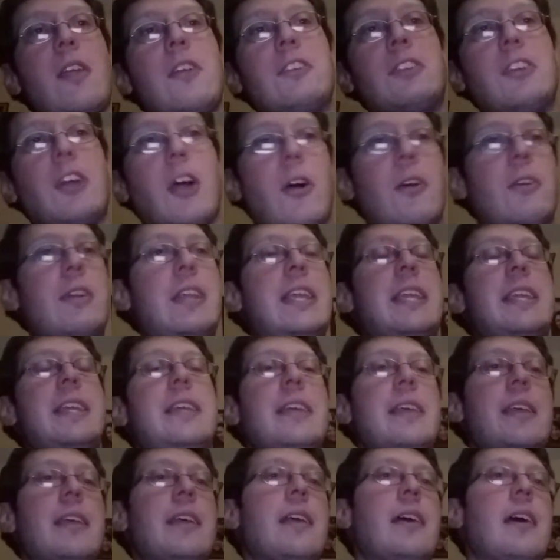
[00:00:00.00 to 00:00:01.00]

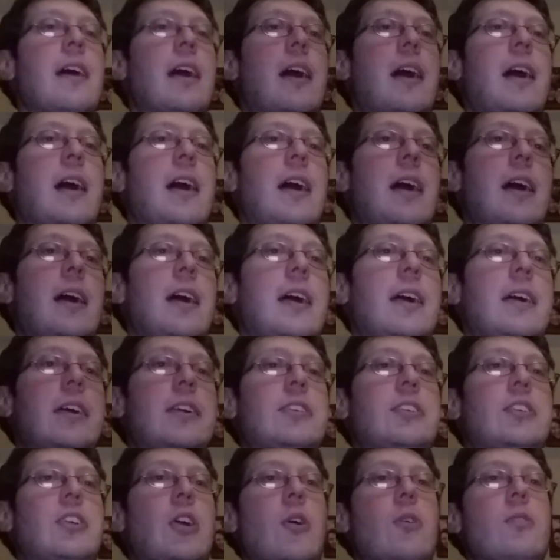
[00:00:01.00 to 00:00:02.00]
Cody
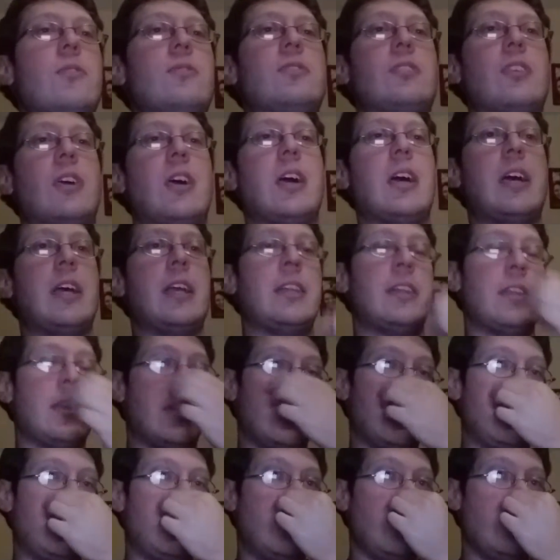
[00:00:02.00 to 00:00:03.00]
goes on
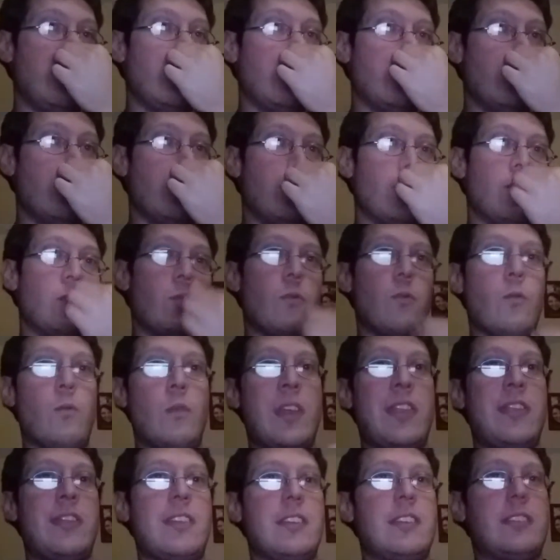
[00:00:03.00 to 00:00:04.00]
to
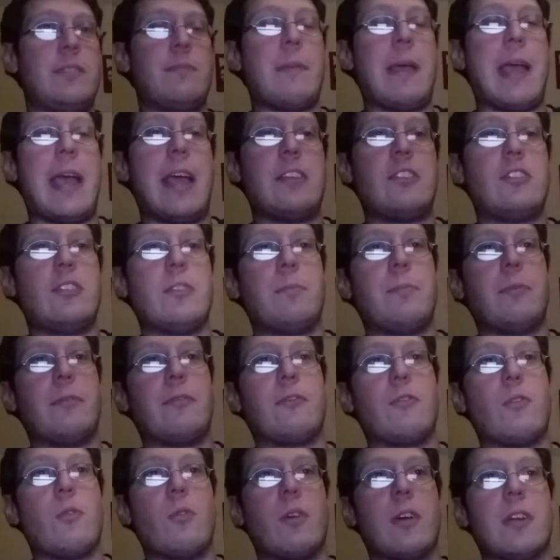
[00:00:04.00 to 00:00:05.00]
win this matchup,
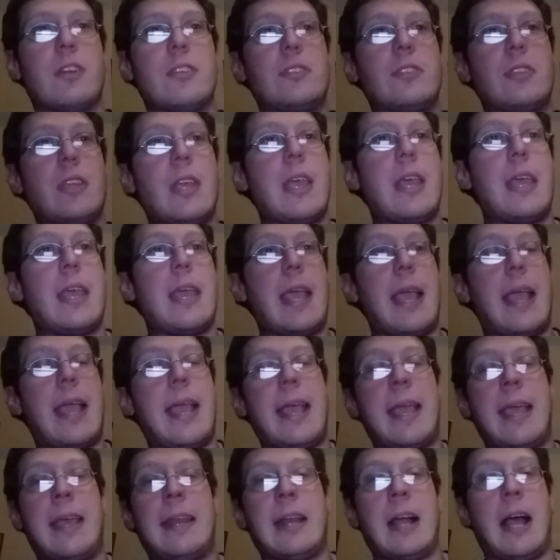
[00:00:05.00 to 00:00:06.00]
of course,
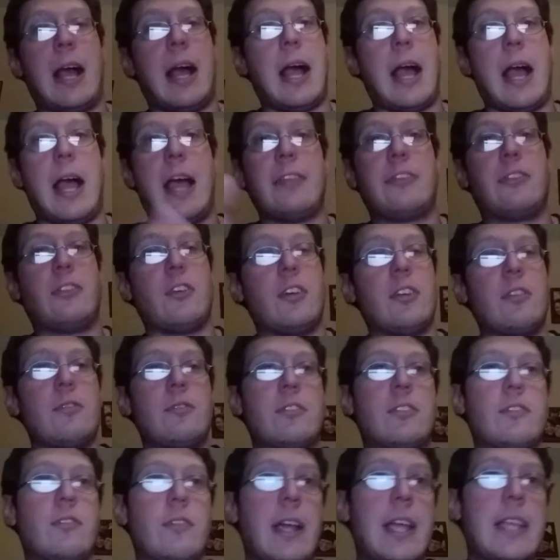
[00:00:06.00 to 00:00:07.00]
and I thought it
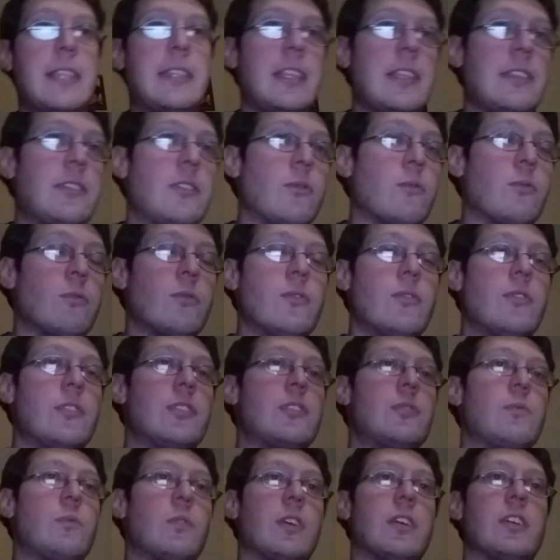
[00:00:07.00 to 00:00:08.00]
was great that the
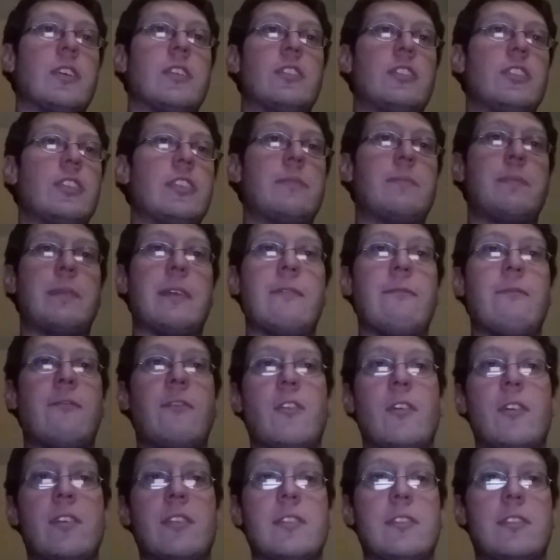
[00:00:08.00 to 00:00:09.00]
rules were just
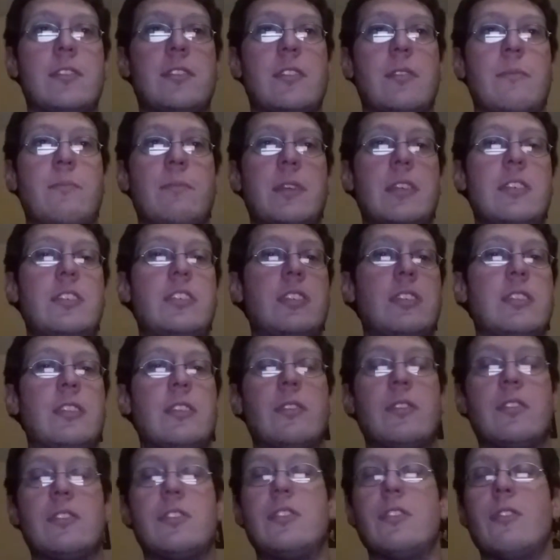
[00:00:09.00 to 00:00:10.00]
pinfall or submission.
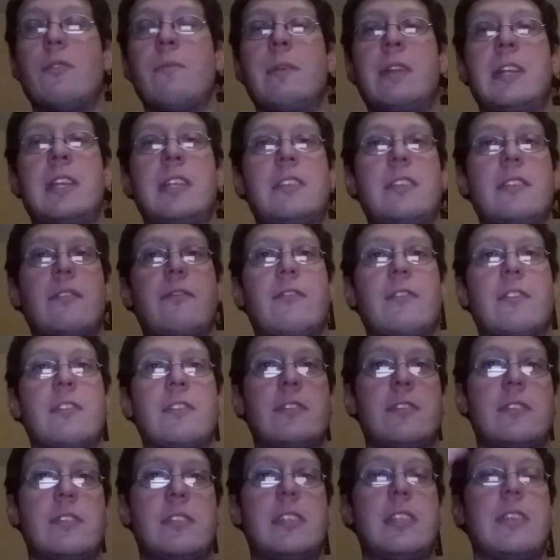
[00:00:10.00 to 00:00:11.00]
There are so many
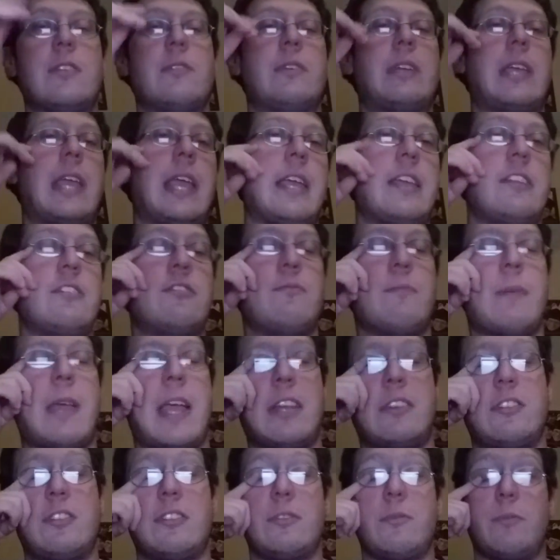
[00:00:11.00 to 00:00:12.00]
different steel cage
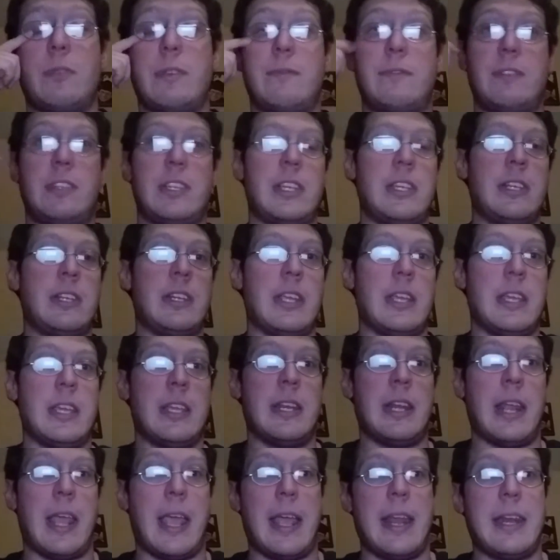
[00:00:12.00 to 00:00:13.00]
matches we've seen
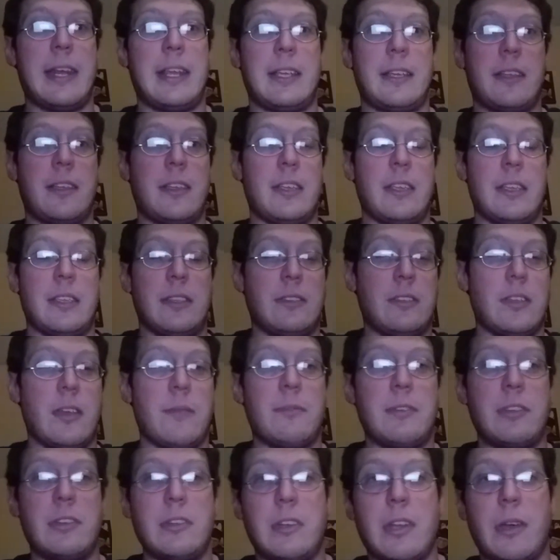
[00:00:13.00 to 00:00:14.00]
in
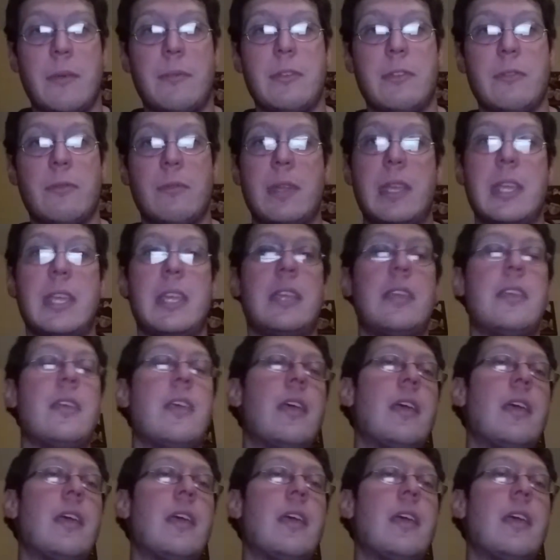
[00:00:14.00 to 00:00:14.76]
WWE.